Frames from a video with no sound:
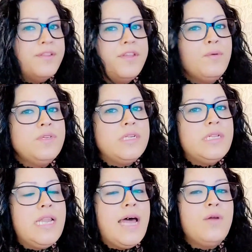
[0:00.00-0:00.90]
There was a
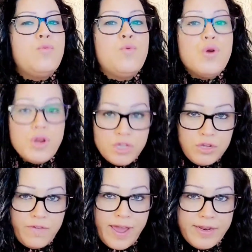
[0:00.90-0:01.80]
lot of work
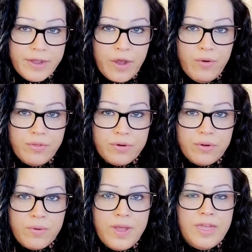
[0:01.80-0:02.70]
you've had to go through